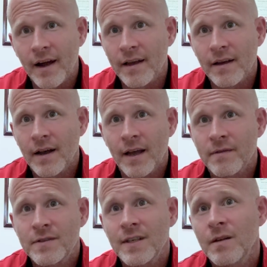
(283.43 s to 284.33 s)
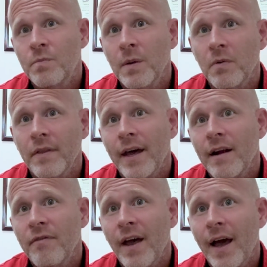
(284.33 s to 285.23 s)
I have seen people that
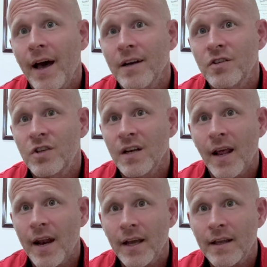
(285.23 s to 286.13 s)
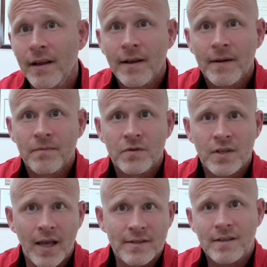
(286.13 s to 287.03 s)
have had genetic
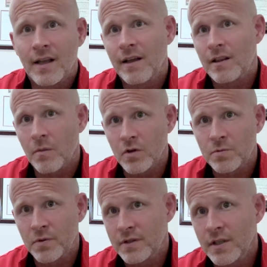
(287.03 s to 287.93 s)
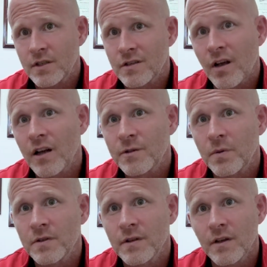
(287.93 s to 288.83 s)
testing at the most prestigious
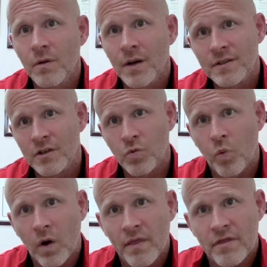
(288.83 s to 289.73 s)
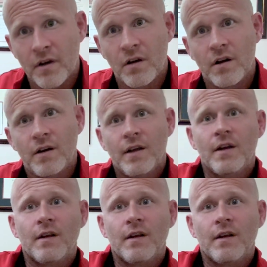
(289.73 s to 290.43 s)
hospitals in the US, because 1/3